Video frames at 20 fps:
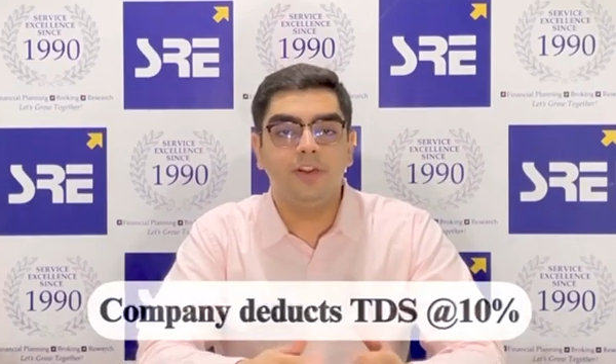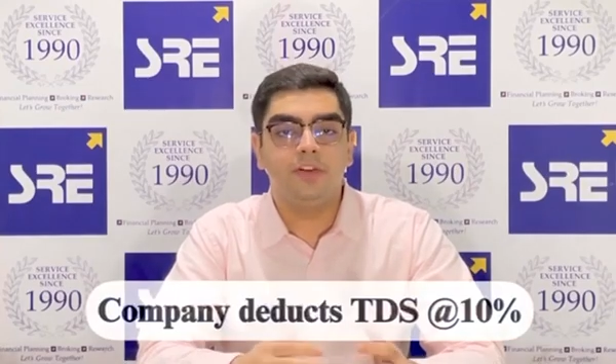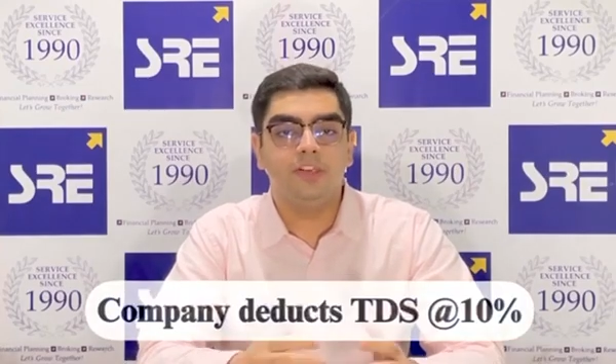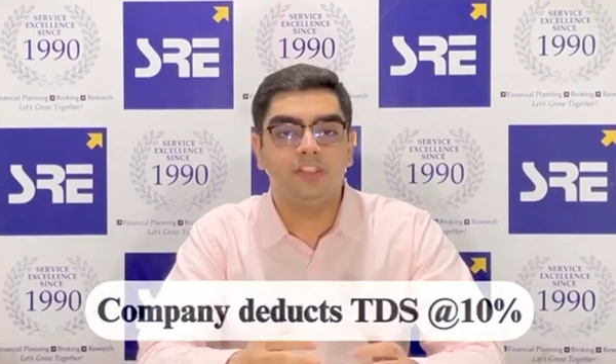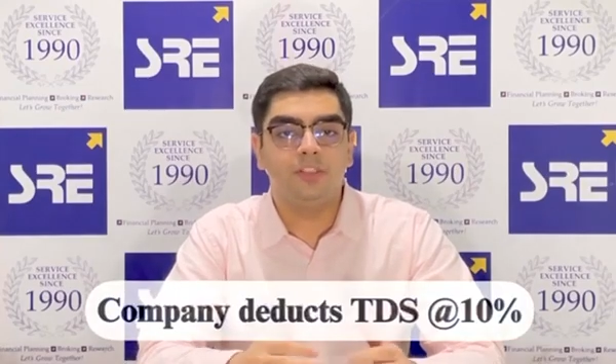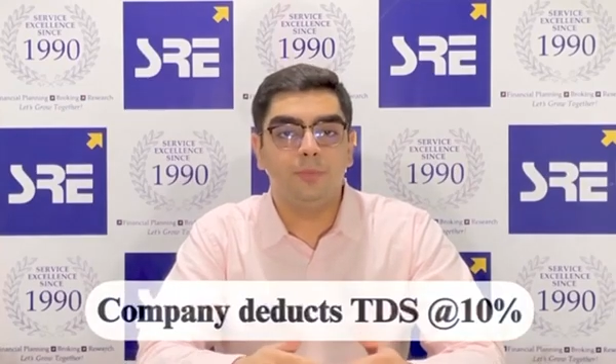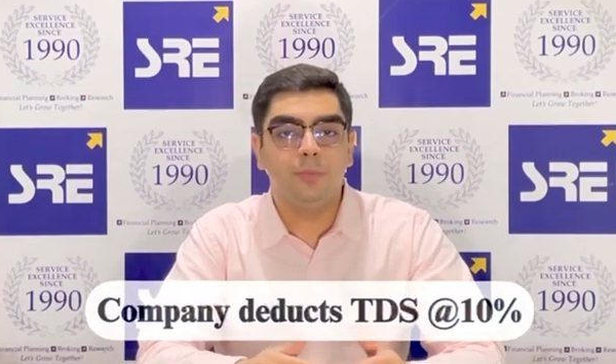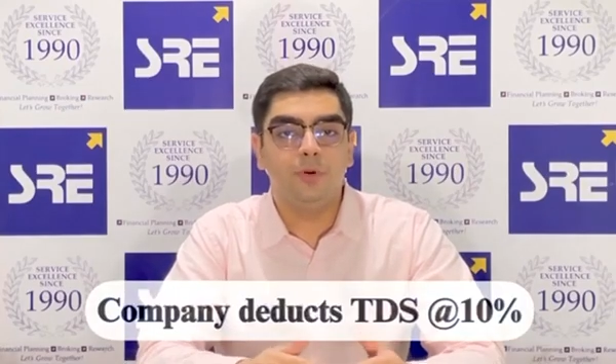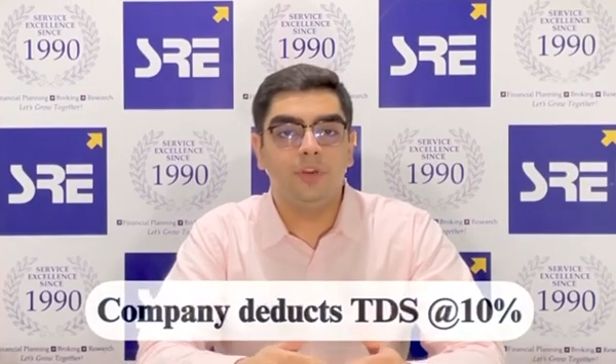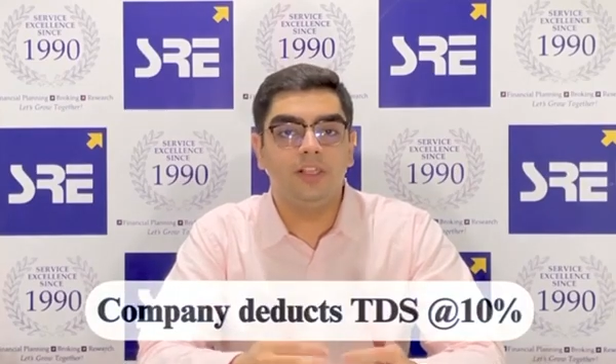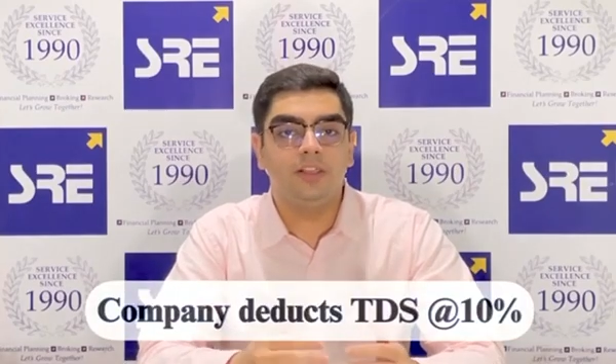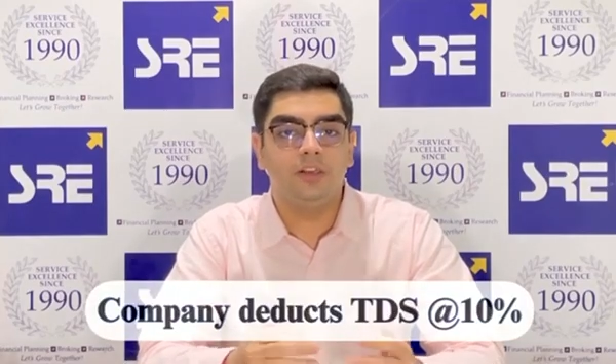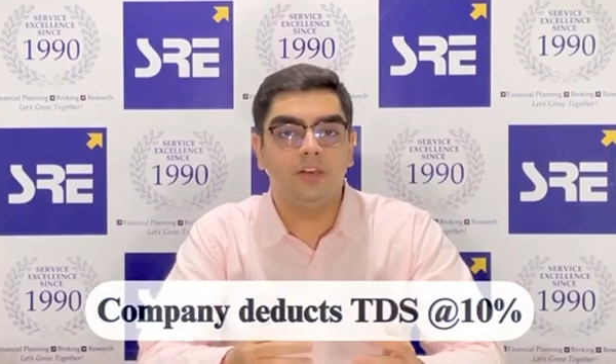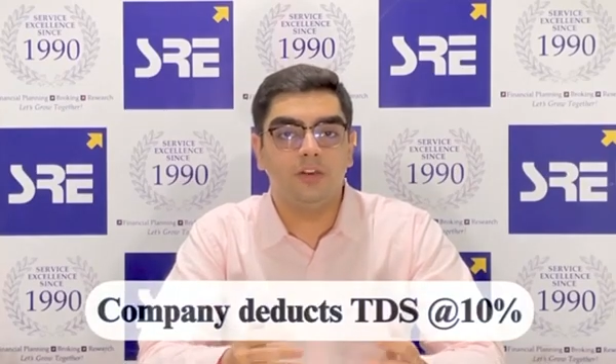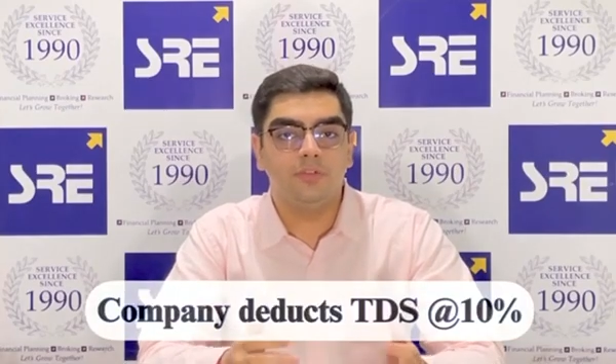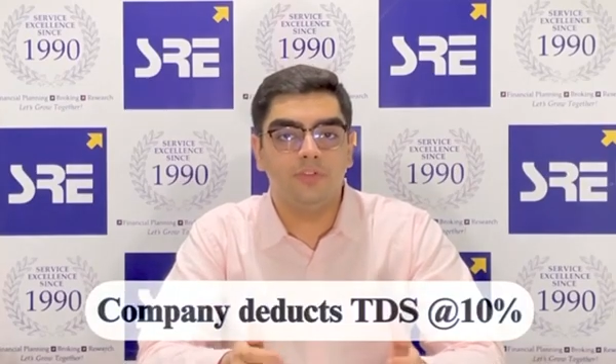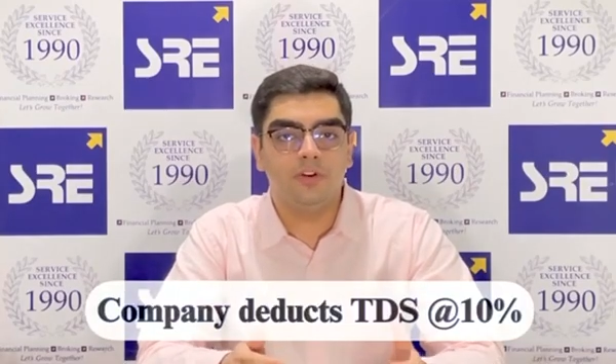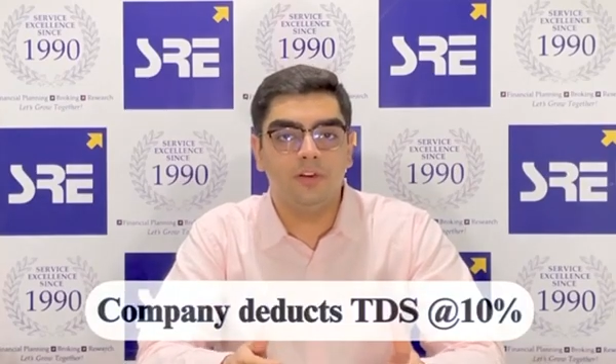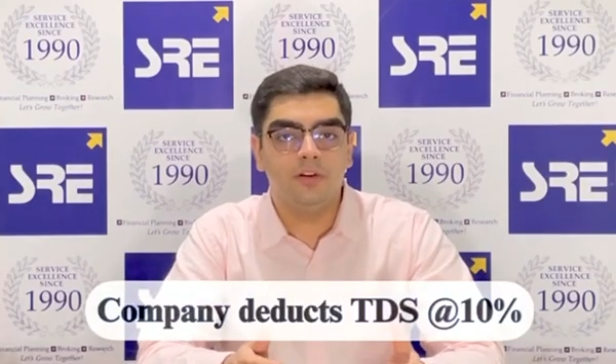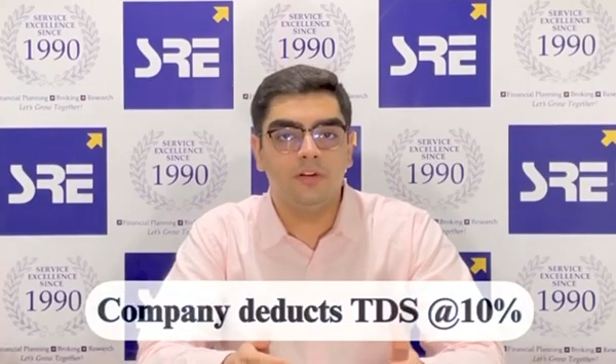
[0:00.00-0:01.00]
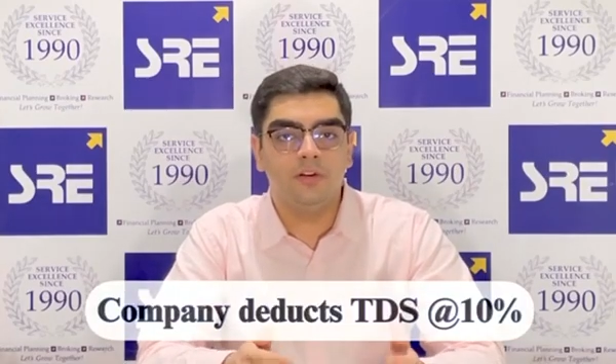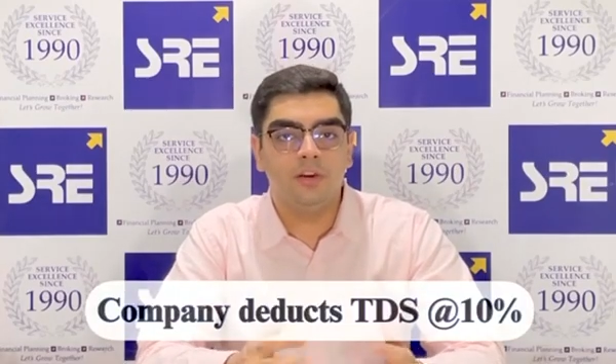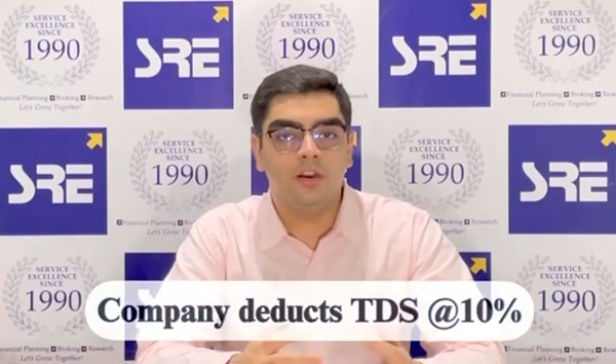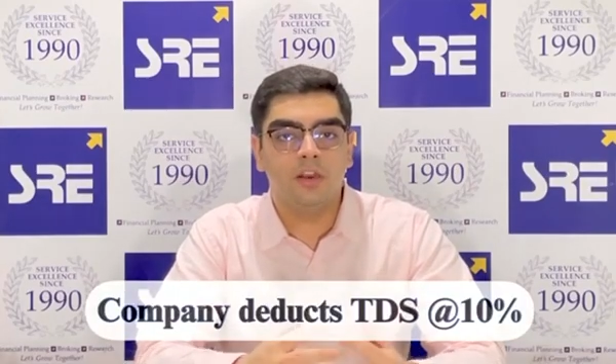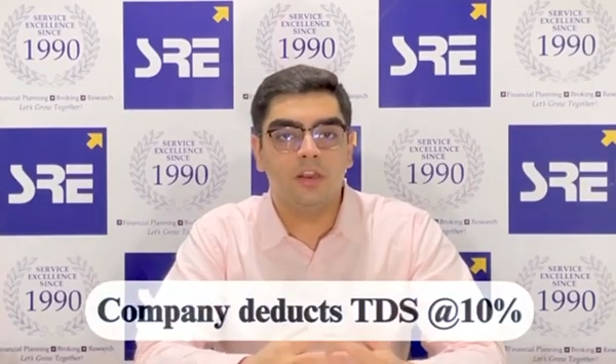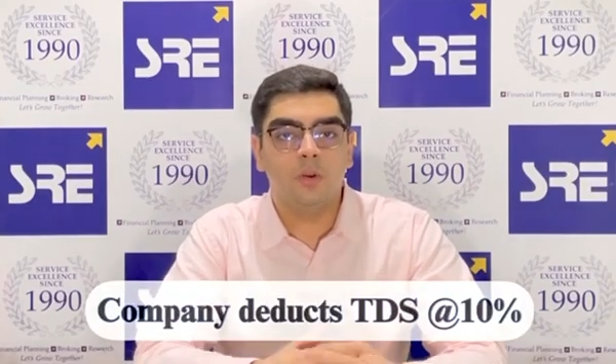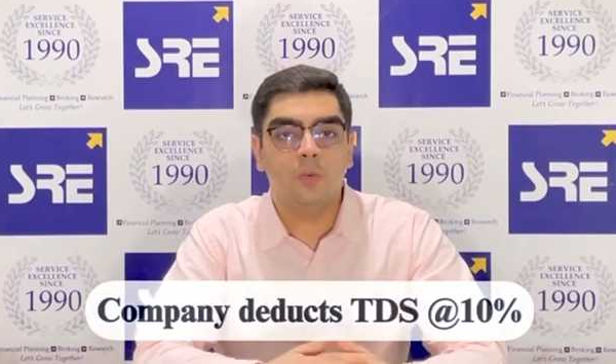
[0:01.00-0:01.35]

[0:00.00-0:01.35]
distributing the dividend